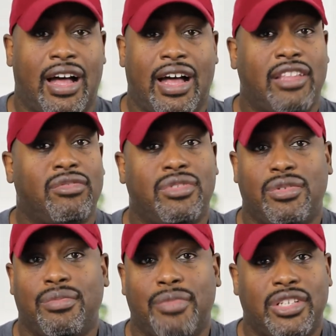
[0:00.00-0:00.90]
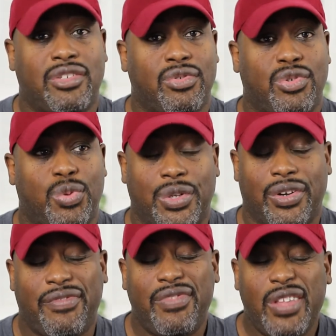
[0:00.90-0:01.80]
I don't do much on
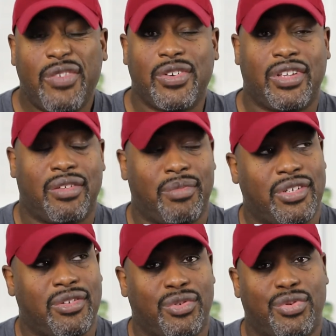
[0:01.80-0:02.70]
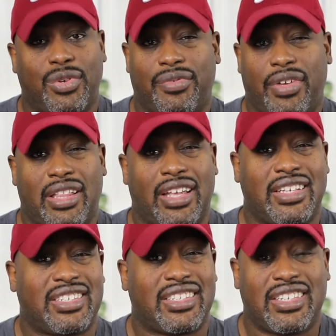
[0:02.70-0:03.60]
Twitter. I've never done much on Twitter. I've had
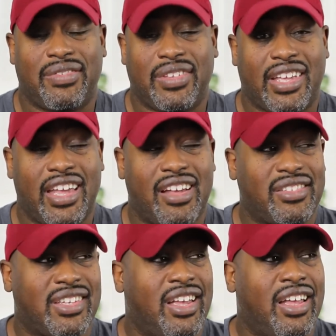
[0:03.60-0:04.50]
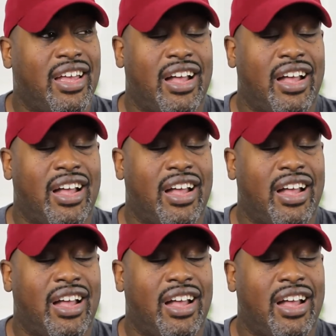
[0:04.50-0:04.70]
like 6-7 accounts.